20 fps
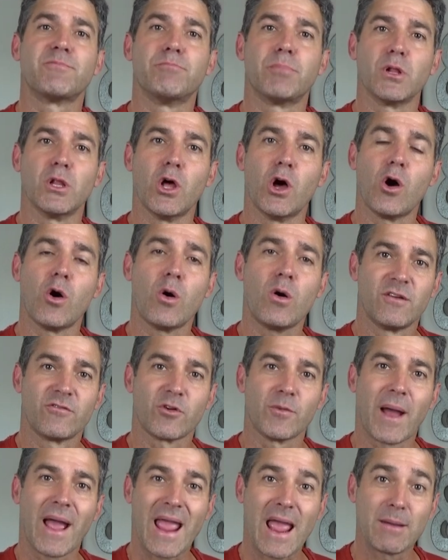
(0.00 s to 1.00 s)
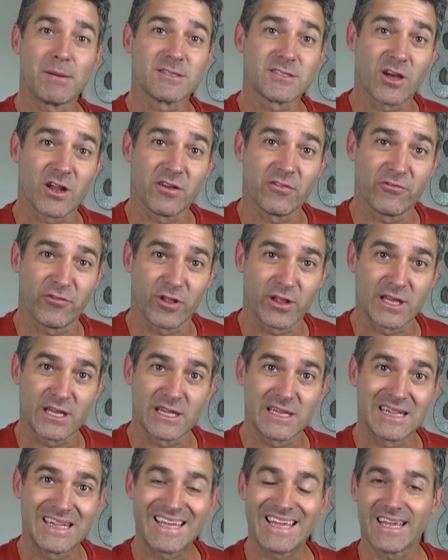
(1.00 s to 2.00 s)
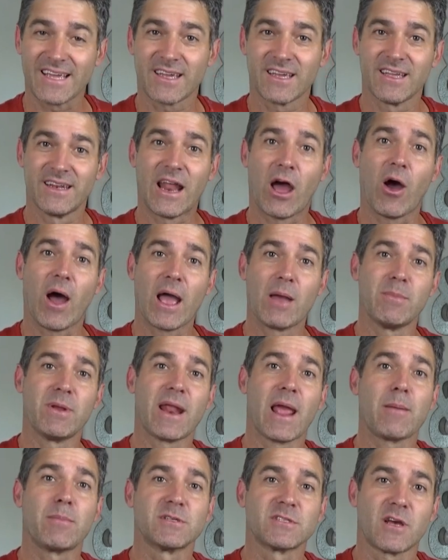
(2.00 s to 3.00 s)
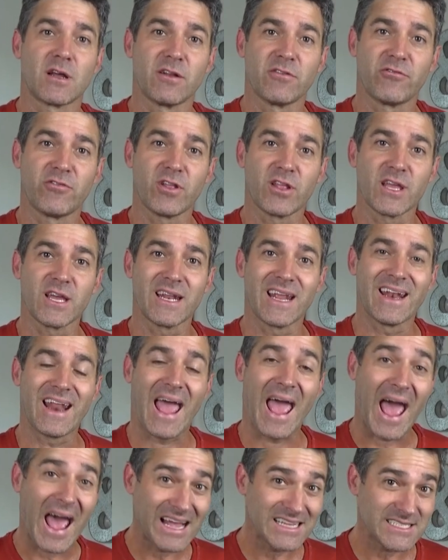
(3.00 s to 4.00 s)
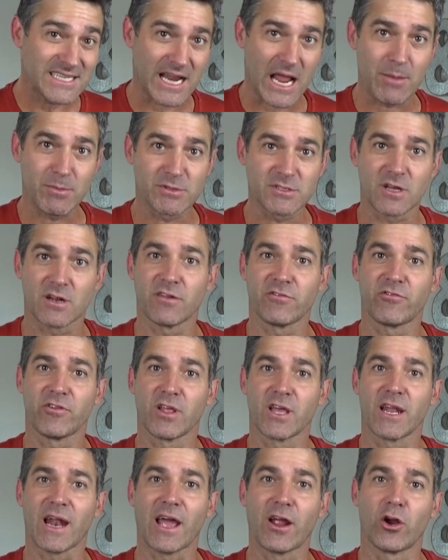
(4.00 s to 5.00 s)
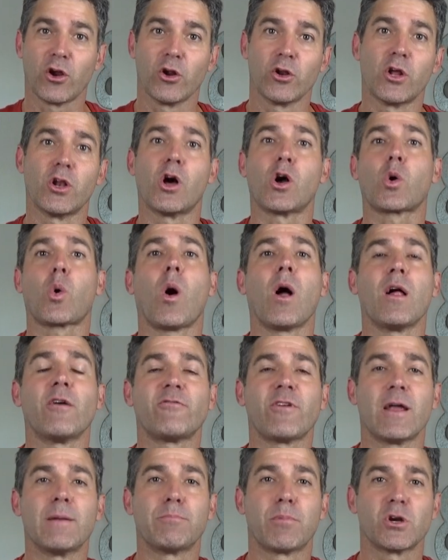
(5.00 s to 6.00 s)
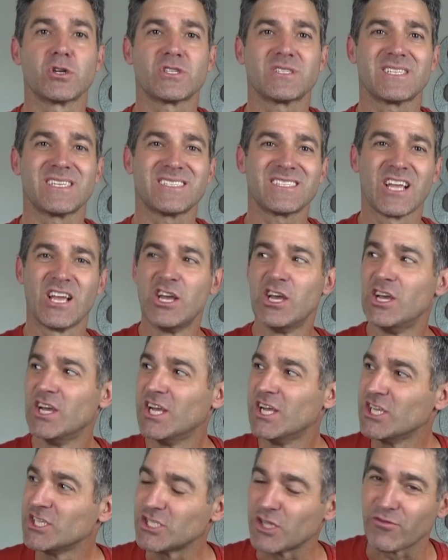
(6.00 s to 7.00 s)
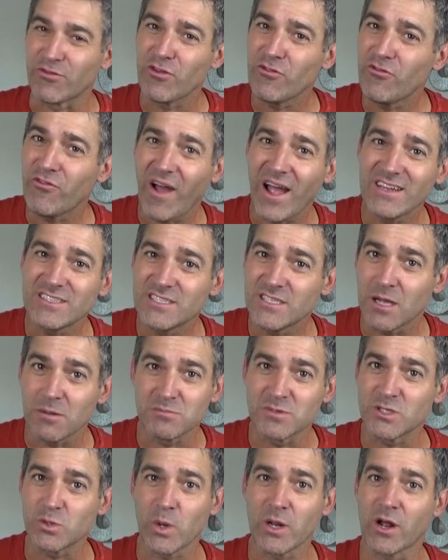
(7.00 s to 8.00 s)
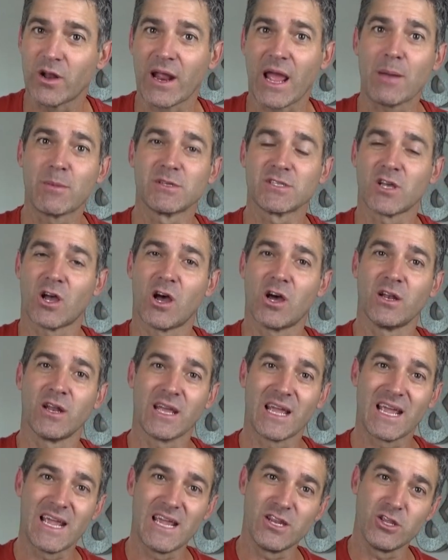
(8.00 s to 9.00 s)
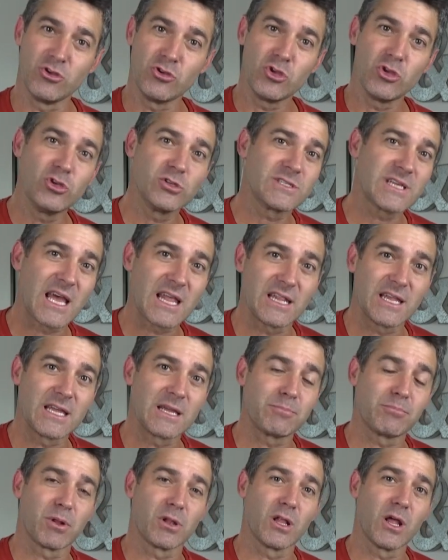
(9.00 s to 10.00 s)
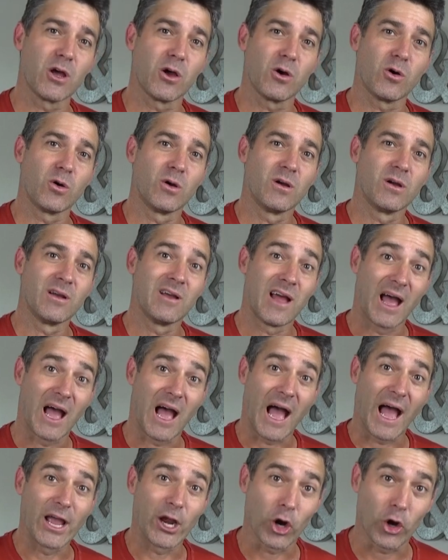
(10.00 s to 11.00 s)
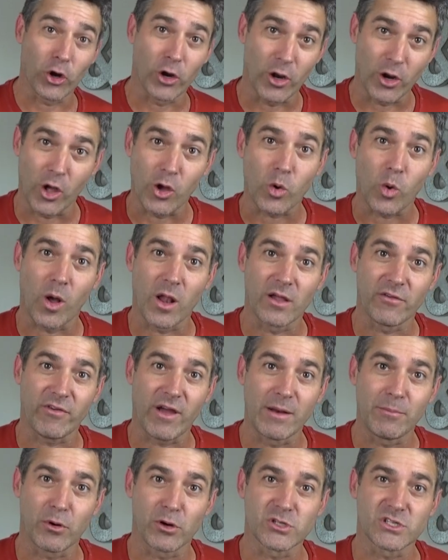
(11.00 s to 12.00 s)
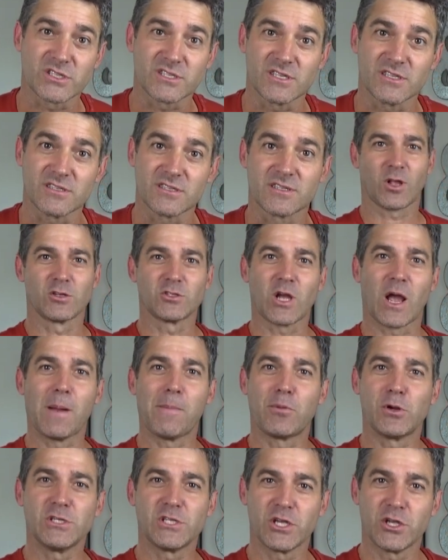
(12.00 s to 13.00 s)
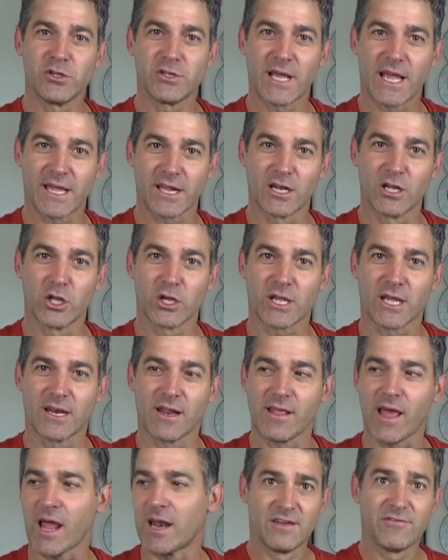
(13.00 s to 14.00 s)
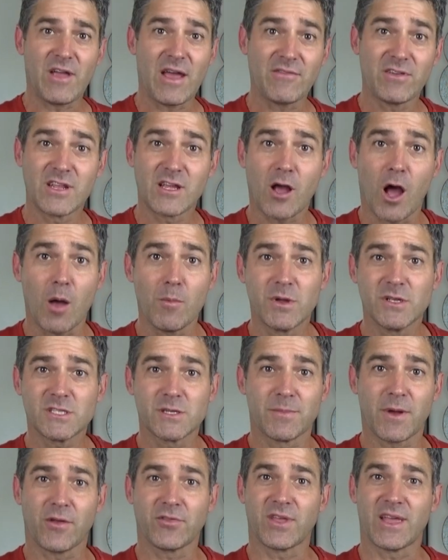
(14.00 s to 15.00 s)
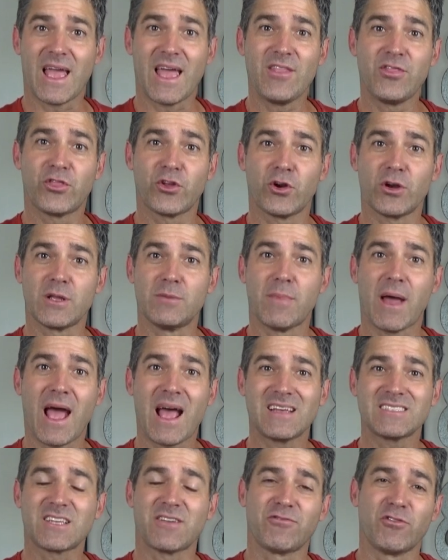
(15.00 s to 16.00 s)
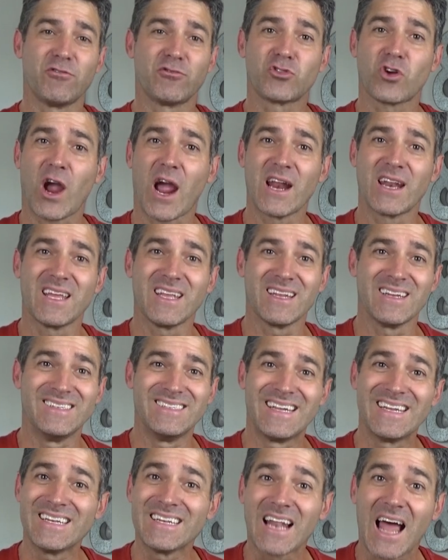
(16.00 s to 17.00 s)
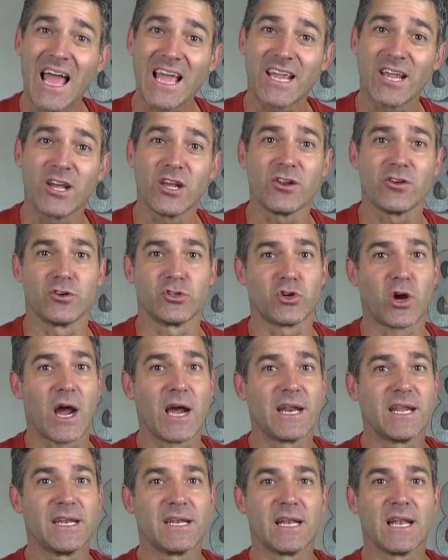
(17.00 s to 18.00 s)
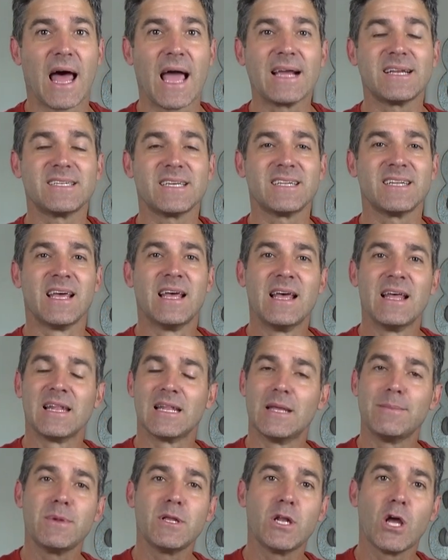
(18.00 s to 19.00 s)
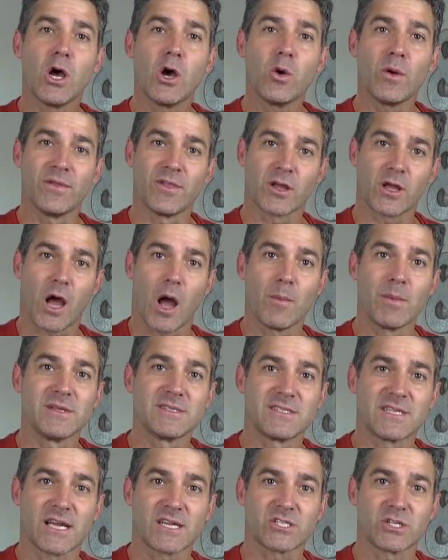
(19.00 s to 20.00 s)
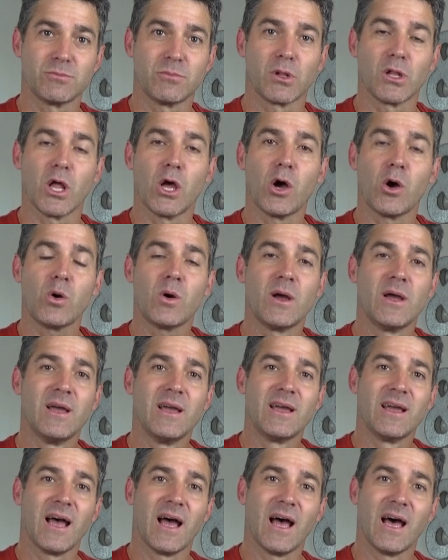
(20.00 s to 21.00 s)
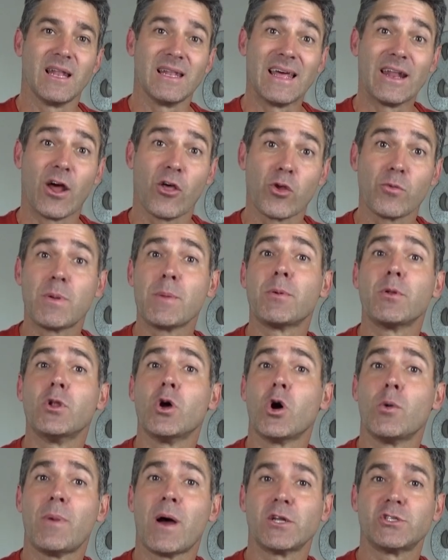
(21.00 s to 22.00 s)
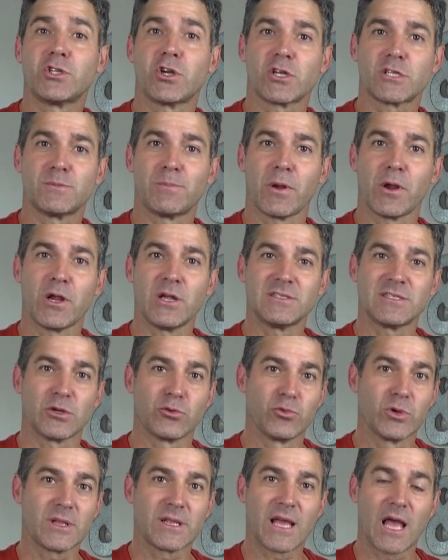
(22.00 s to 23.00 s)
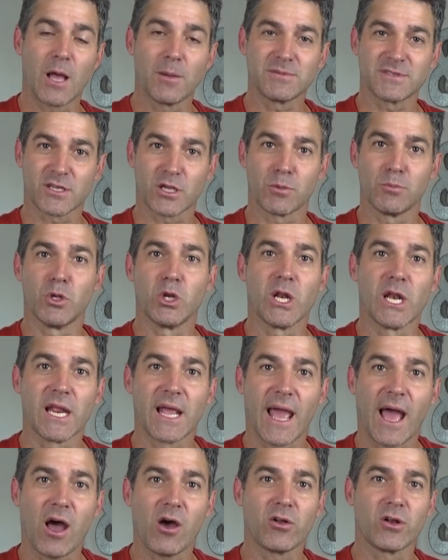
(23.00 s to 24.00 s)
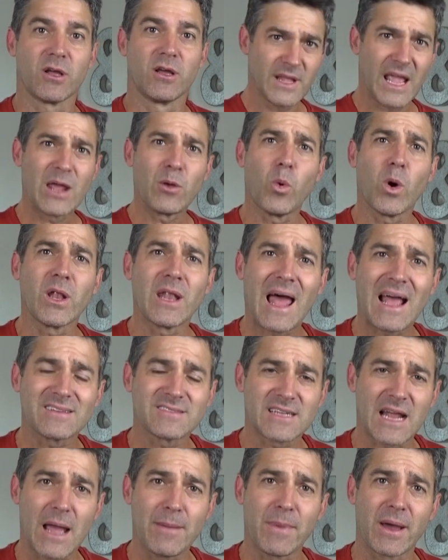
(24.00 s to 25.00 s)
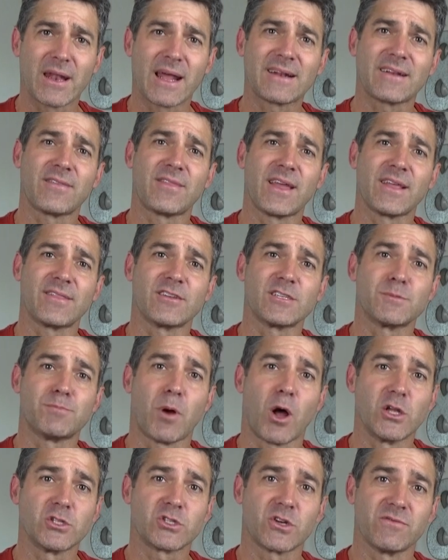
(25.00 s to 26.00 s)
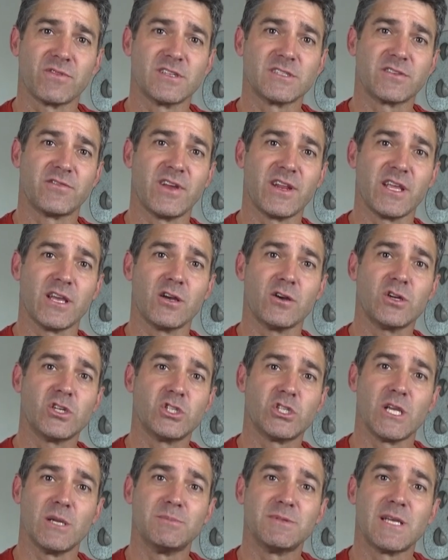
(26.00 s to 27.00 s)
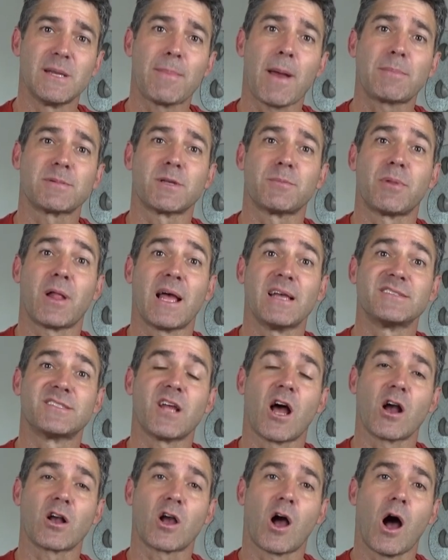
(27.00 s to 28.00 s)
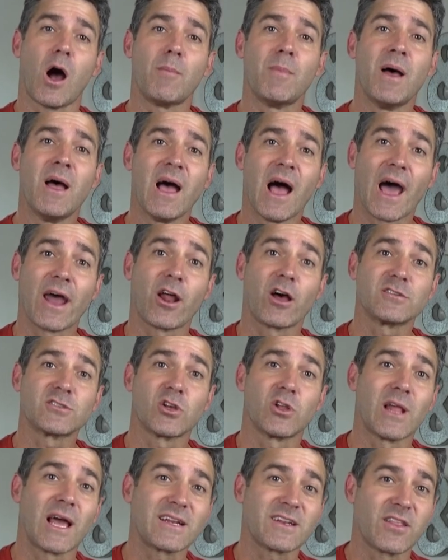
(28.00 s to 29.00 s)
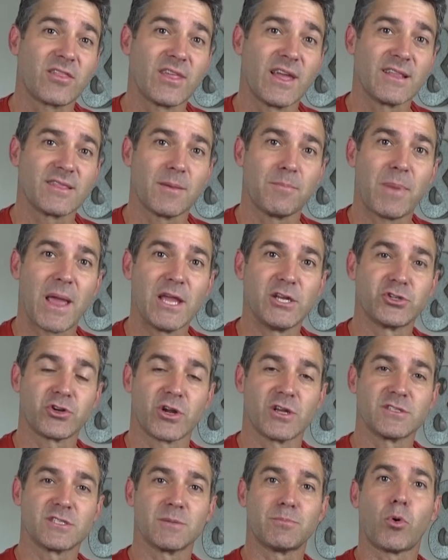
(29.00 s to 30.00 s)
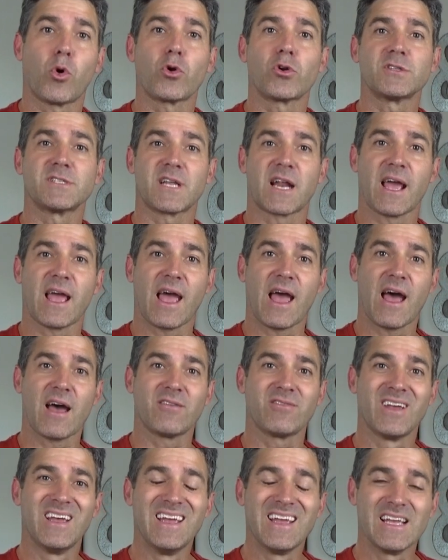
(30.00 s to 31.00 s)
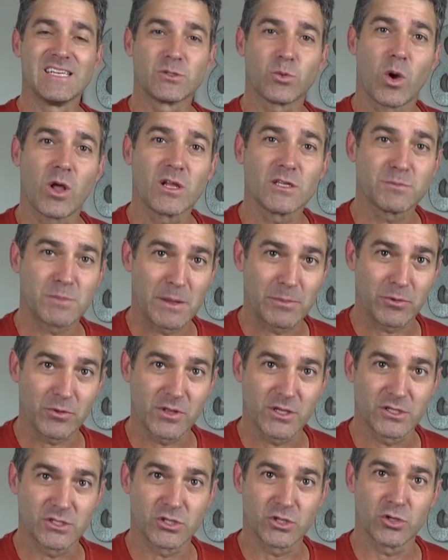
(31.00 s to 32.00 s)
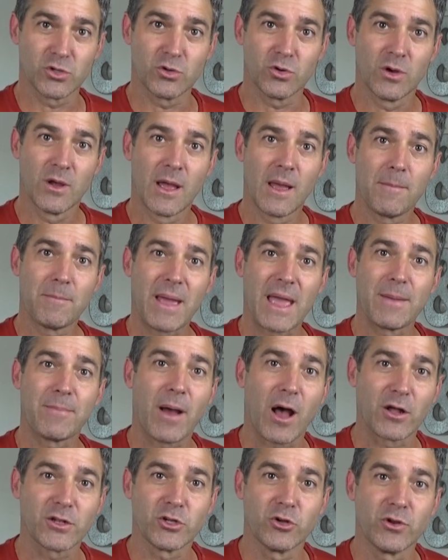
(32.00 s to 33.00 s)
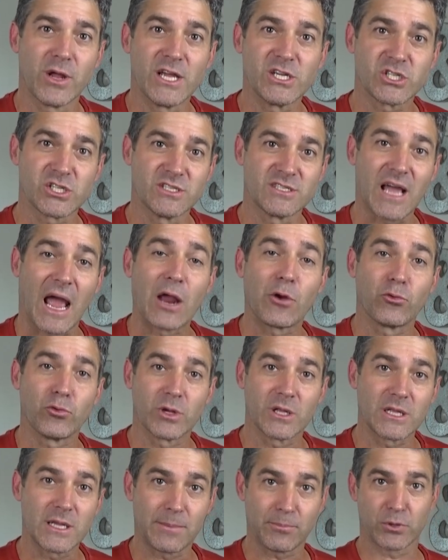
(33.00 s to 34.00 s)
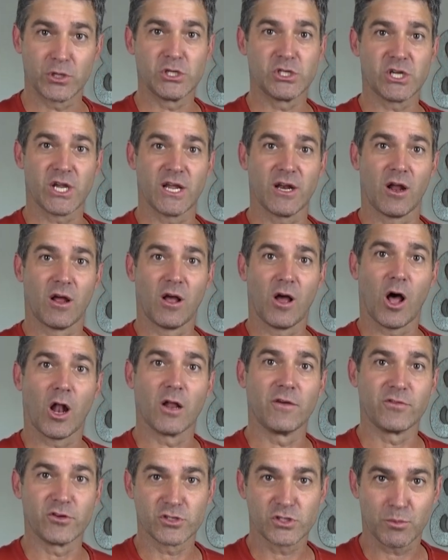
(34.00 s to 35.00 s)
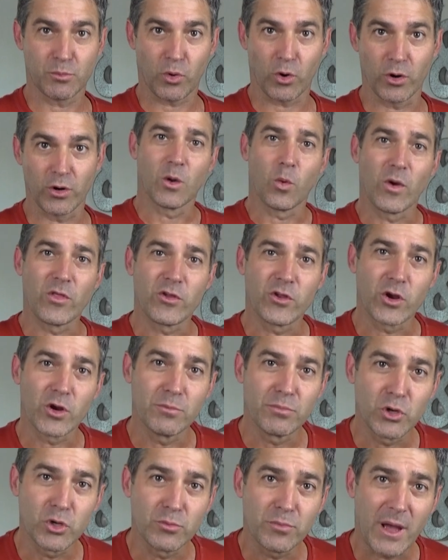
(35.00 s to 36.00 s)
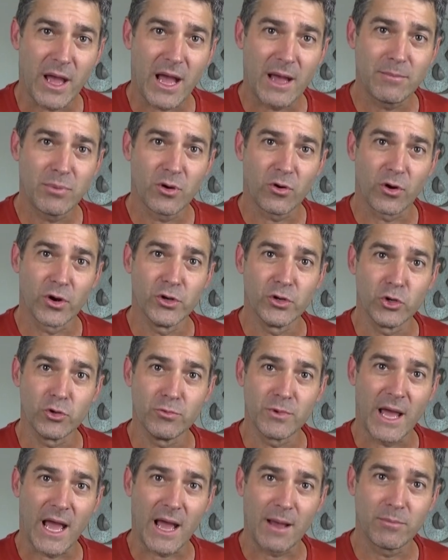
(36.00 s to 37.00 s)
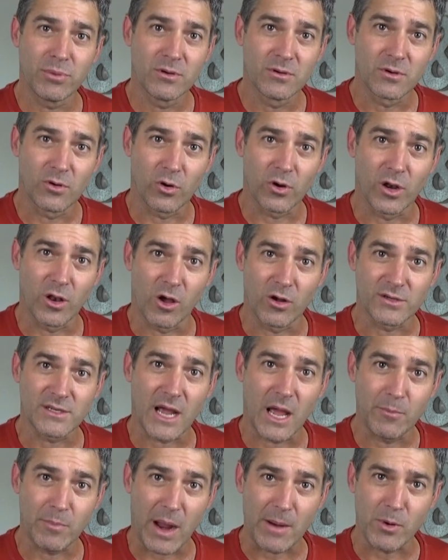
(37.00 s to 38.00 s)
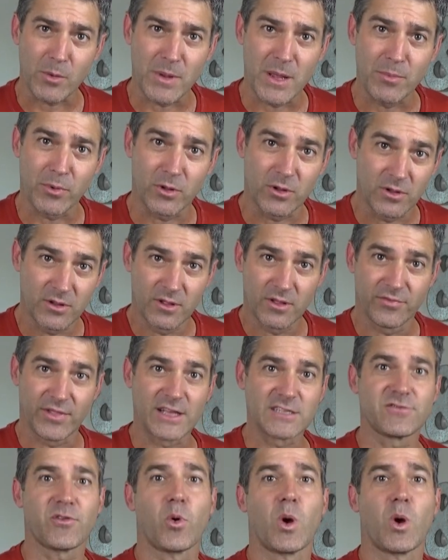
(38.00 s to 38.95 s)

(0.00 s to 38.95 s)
below for my Amazon affiliate link. Now, I'm an Amazon affiliate and as an Amazon affiliate, I earn on all qualified purchases. So if you find something sweet on Amazon and you use that link below, I earn on all qualified purchases. So I appreciate you taking a look into that. If you have any comments about the N30 mask, if you've tried it and didn't like it or tried it and liked it, let me know in the comments section below. Uh, let other people know about your experience. It really helps the community out. And one last time, I'd like to thank the sponsor of this video, cheapcpapsupplies.com. I'd also like to thank the Patreon supporters that I have, as well as people that do PayPal donations. I really appreciate all of your support. Whether you're a boon bab or a noob nab or a longtime Papper people, Thanks for